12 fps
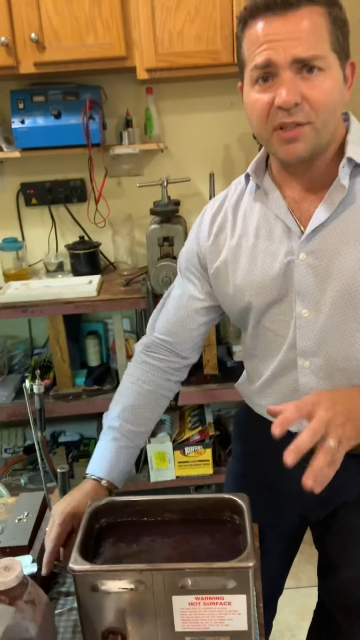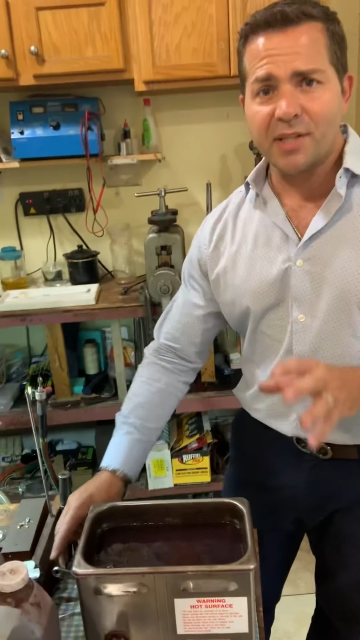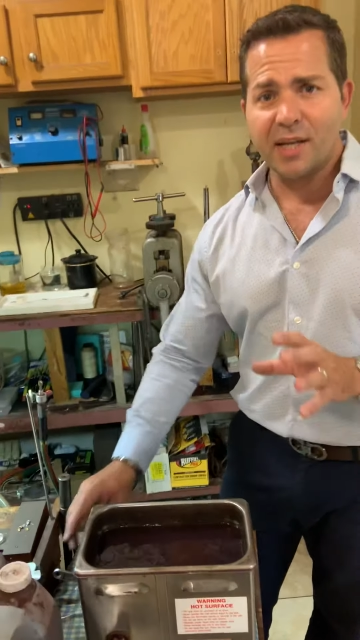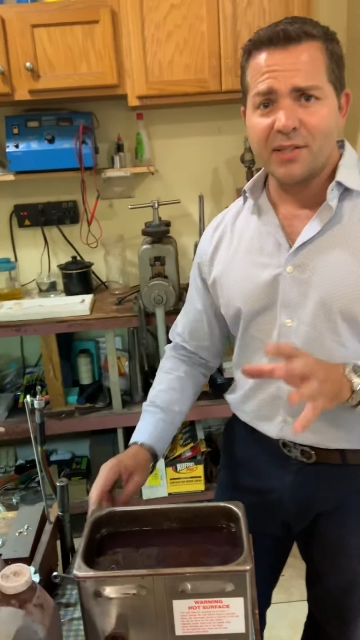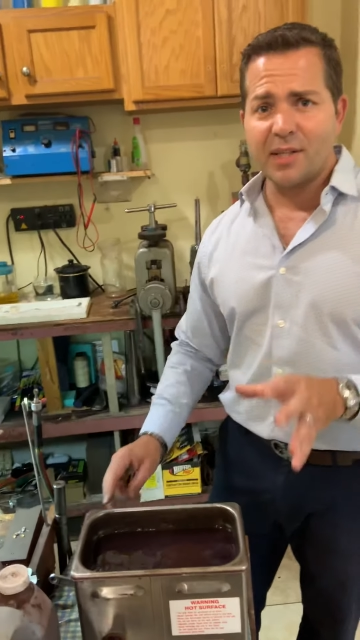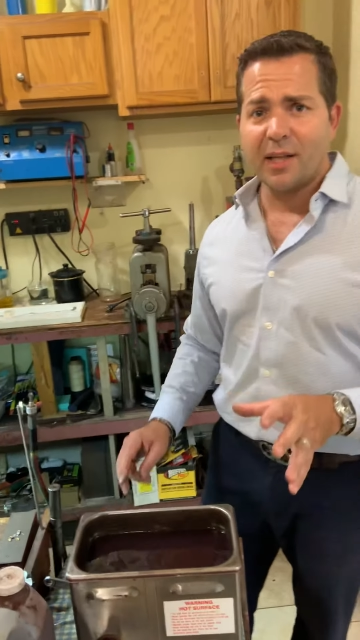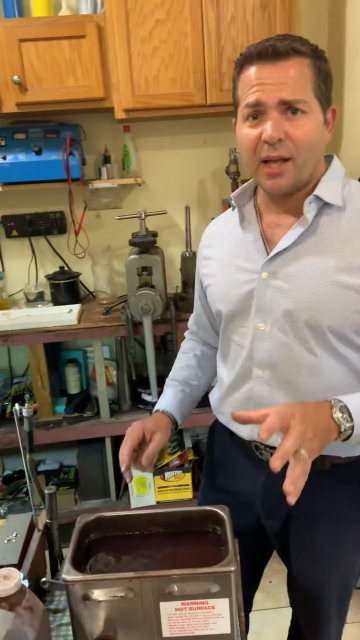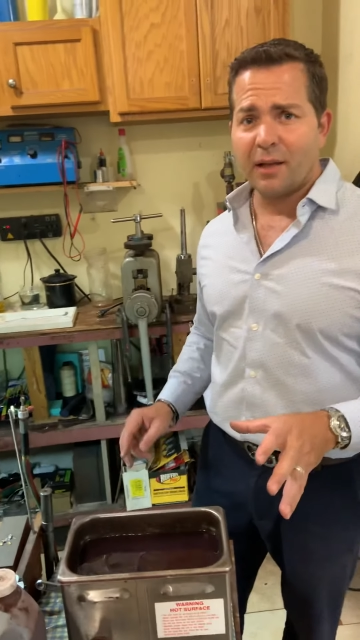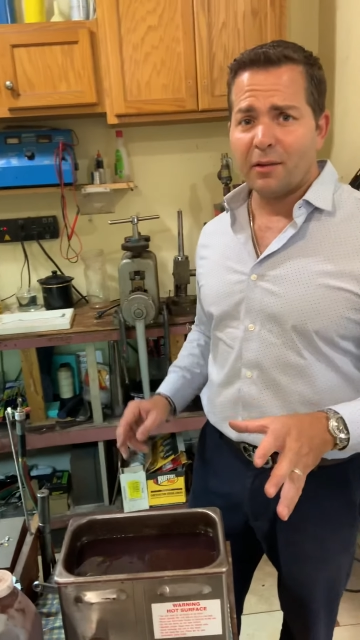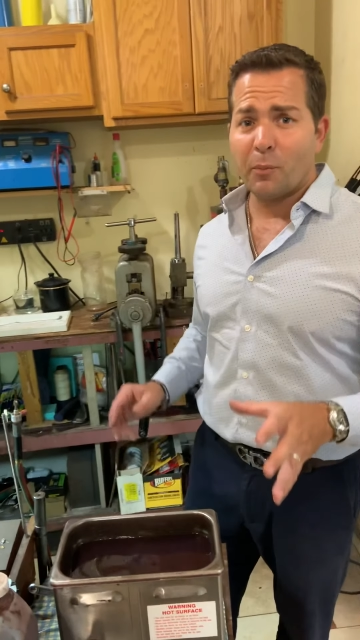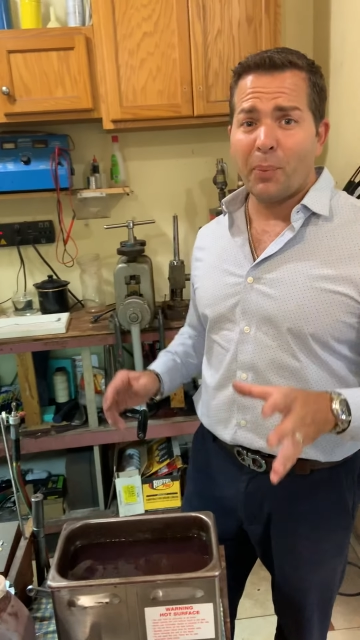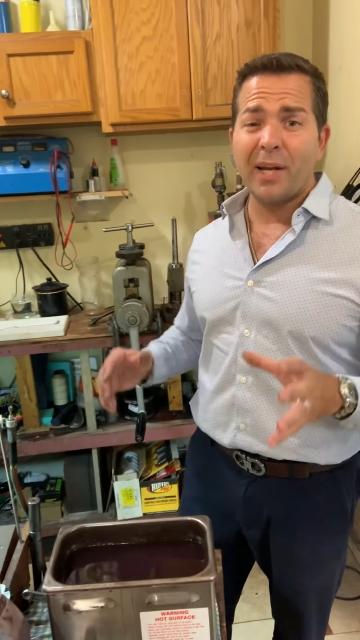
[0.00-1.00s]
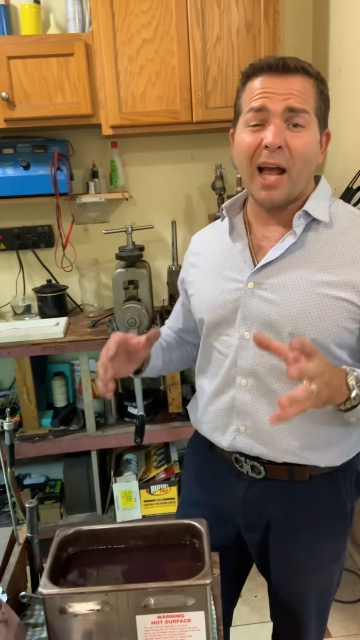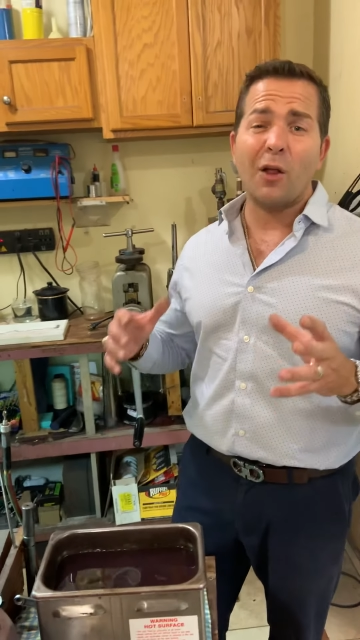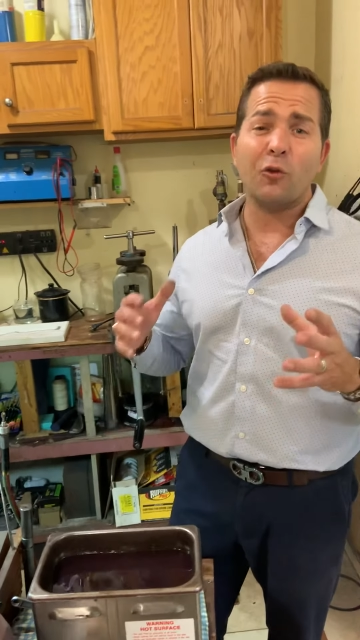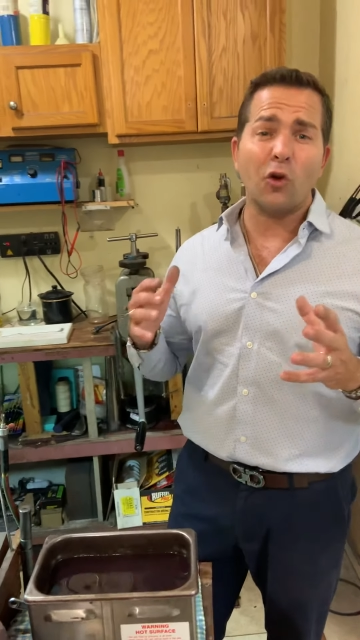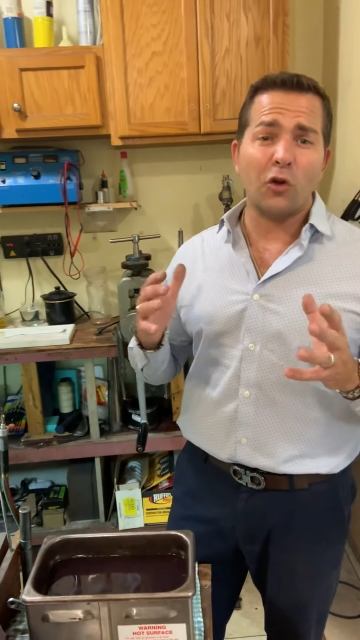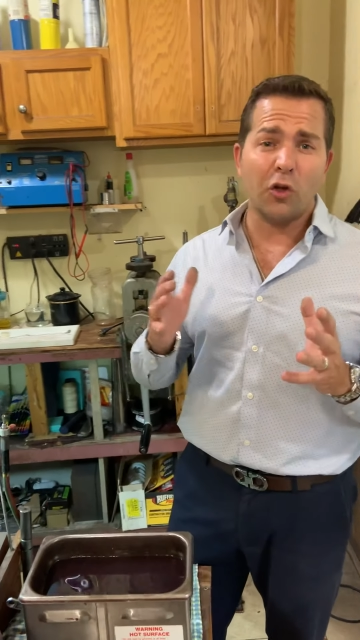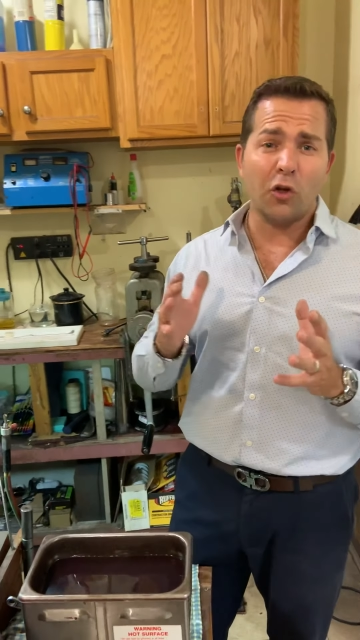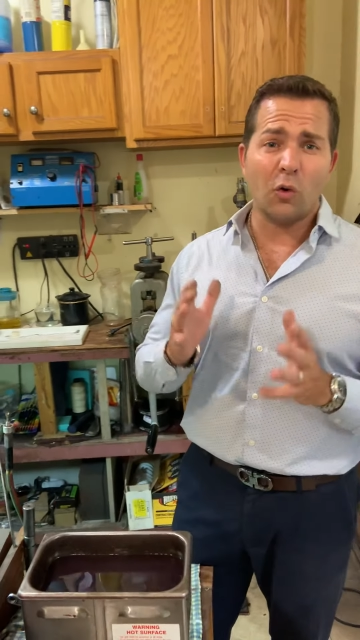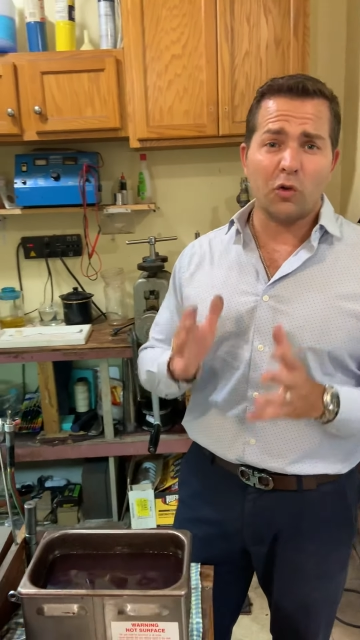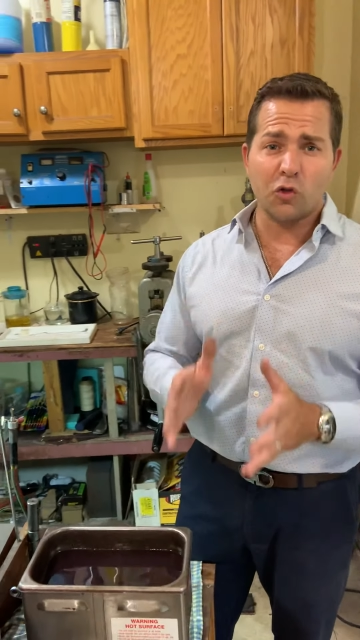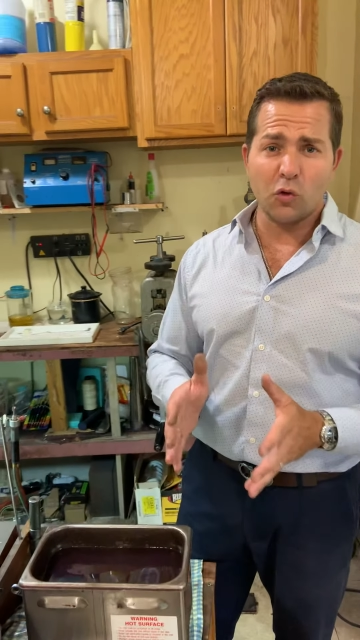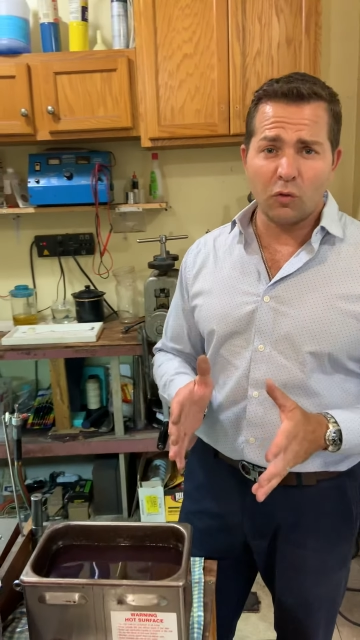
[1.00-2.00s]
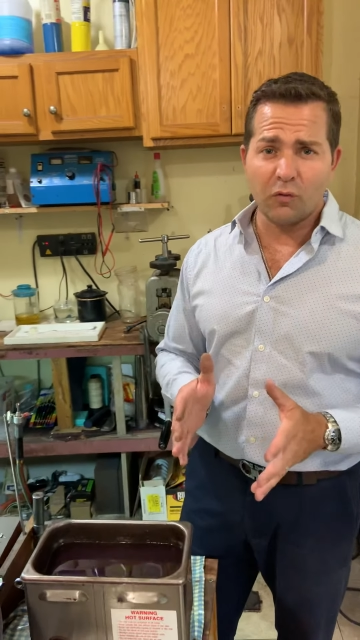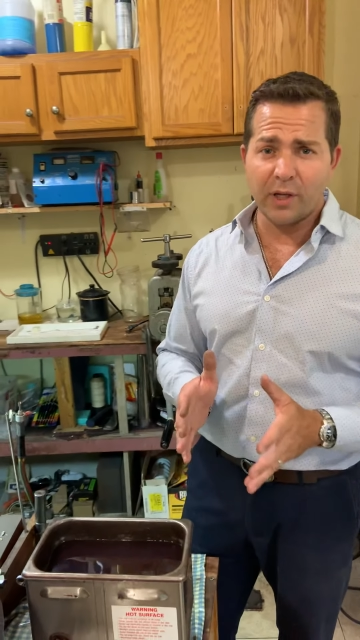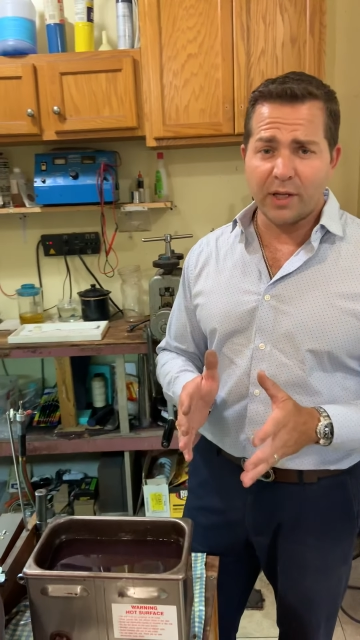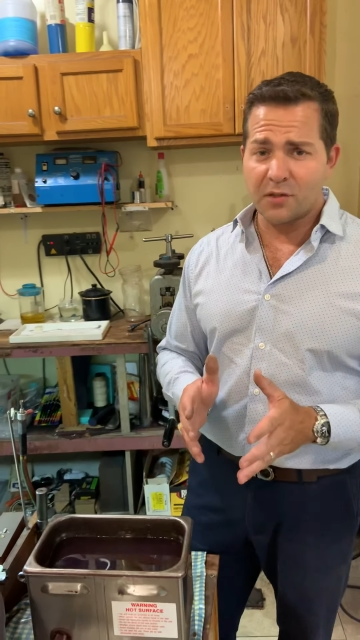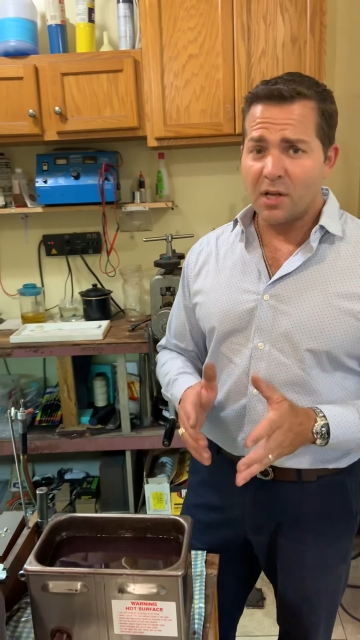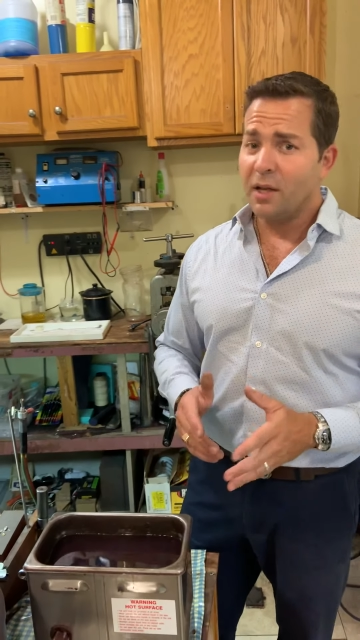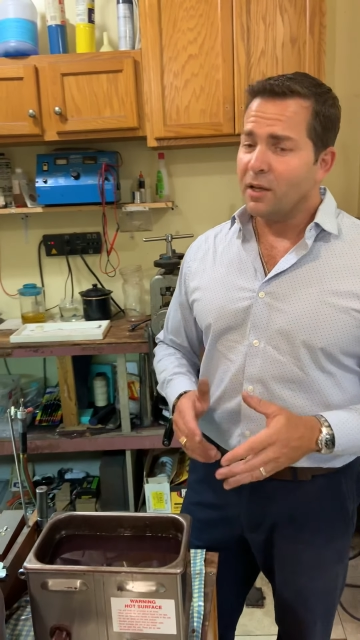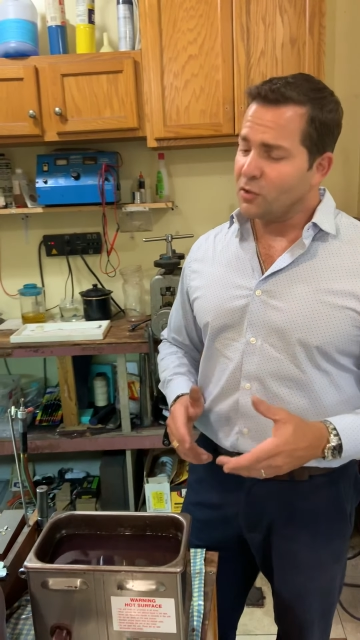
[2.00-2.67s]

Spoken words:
stays in there, depending on how dirty your jewelry is